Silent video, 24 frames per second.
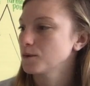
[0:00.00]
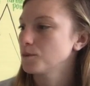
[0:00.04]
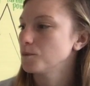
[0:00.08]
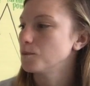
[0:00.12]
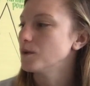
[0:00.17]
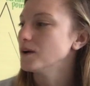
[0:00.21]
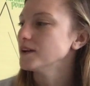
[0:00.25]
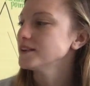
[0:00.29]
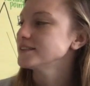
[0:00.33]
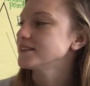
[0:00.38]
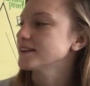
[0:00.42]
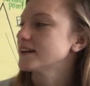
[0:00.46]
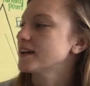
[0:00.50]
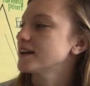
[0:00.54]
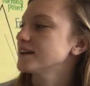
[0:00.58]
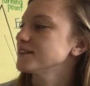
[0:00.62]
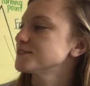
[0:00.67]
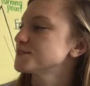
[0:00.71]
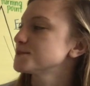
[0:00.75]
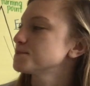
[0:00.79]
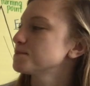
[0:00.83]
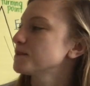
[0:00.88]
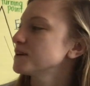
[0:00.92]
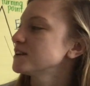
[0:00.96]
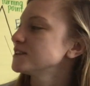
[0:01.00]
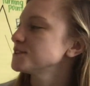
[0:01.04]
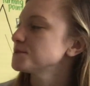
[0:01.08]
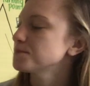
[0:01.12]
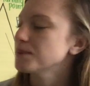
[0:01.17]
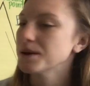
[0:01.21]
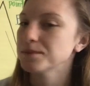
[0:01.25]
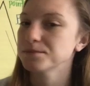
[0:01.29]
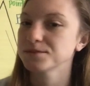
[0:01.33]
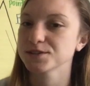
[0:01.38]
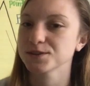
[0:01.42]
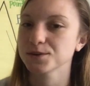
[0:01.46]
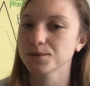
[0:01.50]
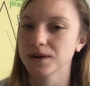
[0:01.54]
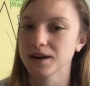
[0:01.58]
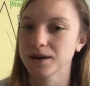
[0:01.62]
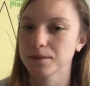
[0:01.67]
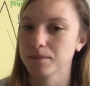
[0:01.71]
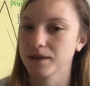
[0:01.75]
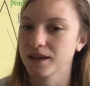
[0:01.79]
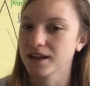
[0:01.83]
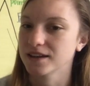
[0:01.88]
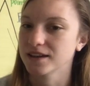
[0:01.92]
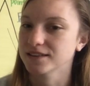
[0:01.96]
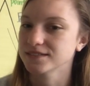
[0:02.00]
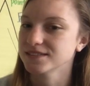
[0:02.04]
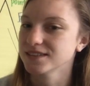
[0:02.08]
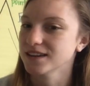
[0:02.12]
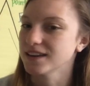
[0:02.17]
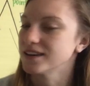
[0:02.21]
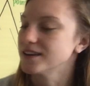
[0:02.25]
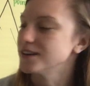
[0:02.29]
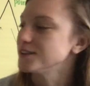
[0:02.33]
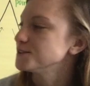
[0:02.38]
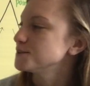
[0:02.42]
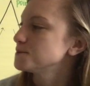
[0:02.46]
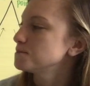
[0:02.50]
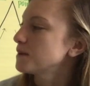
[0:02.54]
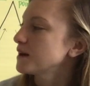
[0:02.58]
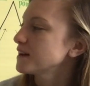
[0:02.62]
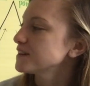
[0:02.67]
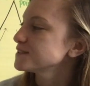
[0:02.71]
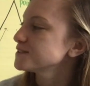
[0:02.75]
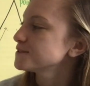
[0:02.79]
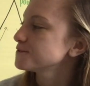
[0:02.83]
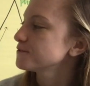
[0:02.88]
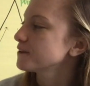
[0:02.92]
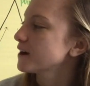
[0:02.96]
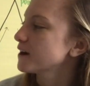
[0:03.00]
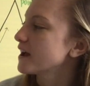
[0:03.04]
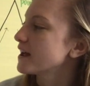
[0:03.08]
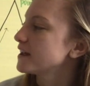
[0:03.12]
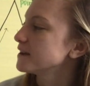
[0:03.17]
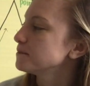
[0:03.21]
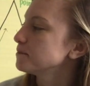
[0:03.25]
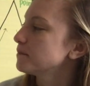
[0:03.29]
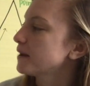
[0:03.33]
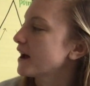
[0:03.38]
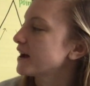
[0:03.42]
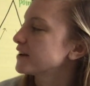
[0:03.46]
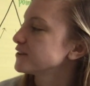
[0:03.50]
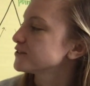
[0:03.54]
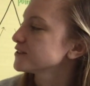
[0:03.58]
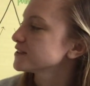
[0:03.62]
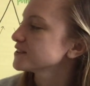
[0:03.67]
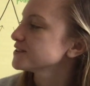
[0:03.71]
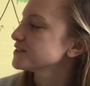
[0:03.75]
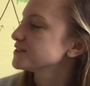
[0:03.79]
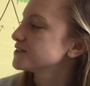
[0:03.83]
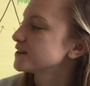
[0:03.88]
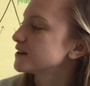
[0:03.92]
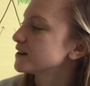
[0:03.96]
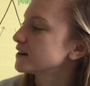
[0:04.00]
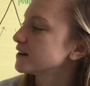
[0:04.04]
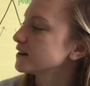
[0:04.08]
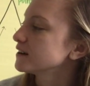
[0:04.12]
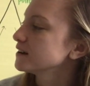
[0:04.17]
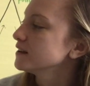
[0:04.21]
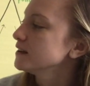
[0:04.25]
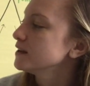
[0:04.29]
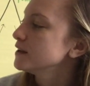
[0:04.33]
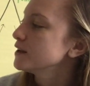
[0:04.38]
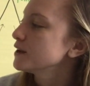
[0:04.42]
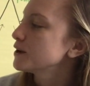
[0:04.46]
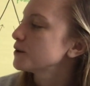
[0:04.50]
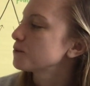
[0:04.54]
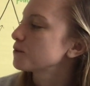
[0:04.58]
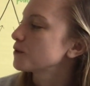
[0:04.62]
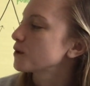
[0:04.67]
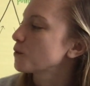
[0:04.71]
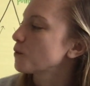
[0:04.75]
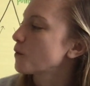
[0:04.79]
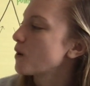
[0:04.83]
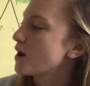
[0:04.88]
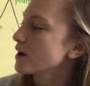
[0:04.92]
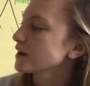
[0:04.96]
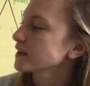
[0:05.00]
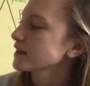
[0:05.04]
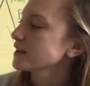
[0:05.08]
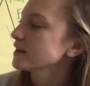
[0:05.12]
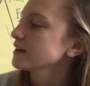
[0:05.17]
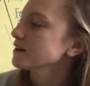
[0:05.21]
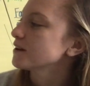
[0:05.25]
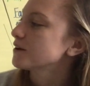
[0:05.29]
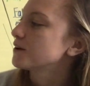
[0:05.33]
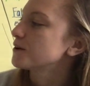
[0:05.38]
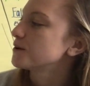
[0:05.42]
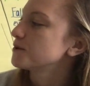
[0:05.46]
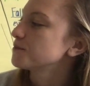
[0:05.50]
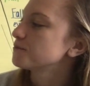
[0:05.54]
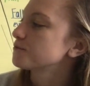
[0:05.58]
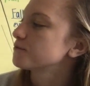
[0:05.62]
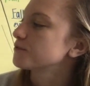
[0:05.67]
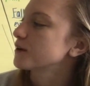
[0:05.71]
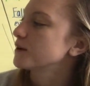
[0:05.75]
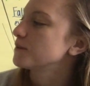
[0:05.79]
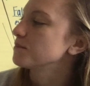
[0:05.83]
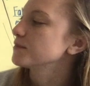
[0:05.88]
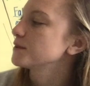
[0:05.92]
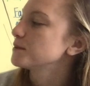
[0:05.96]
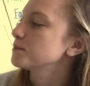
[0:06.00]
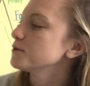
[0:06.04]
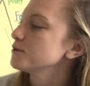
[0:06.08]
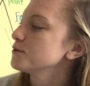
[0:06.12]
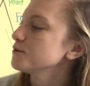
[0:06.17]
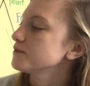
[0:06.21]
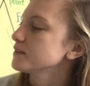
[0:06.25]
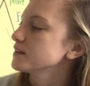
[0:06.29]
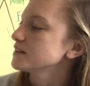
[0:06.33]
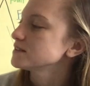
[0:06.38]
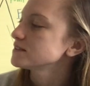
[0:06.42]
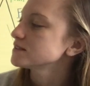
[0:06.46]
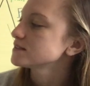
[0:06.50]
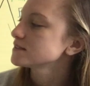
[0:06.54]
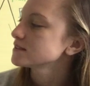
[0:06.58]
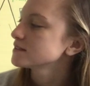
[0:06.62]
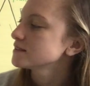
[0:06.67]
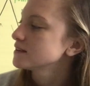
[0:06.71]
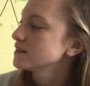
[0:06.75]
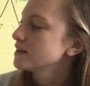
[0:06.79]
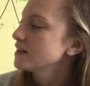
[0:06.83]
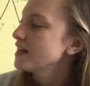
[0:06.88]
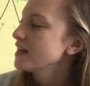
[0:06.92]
One day, SpongeBob SquarePants and his best friend, Patrick Star, were walking home from the movies.